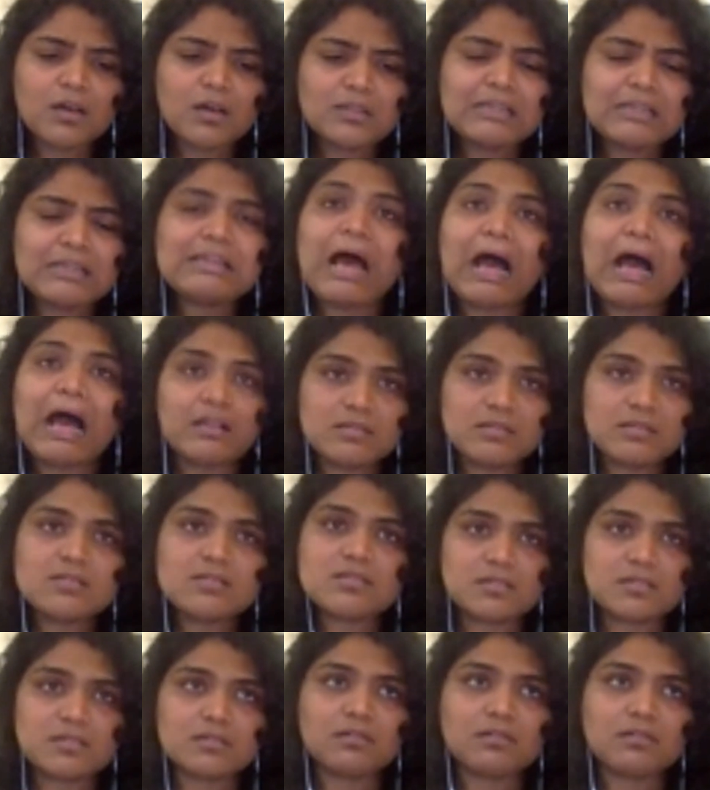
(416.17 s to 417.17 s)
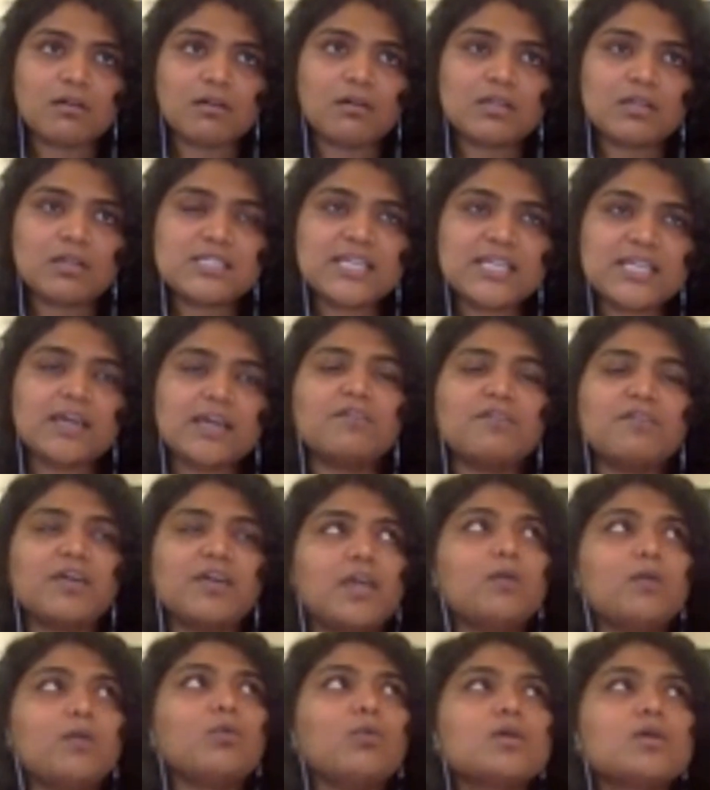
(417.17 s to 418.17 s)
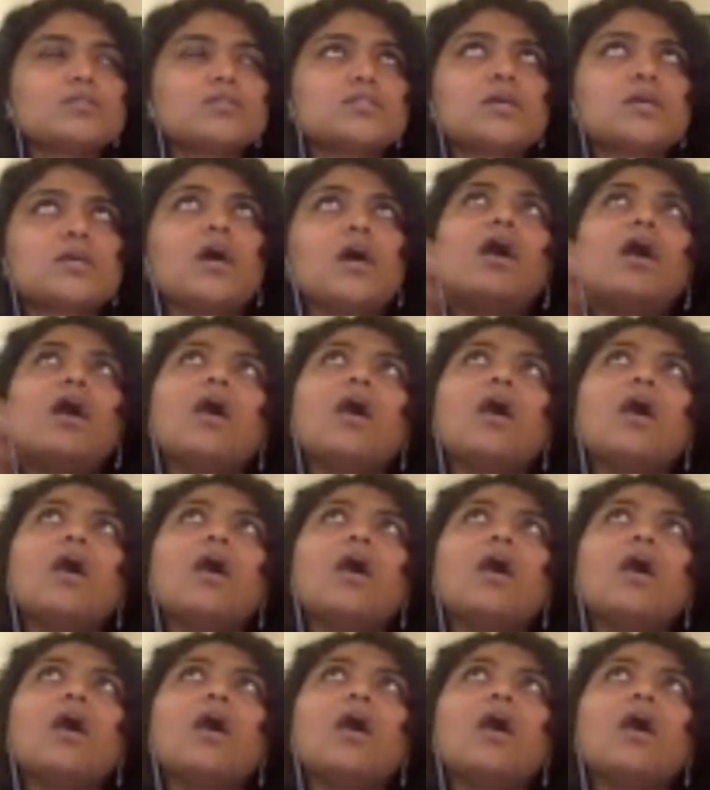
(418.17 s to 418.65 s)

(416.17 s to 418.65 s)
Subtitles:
last takeaway was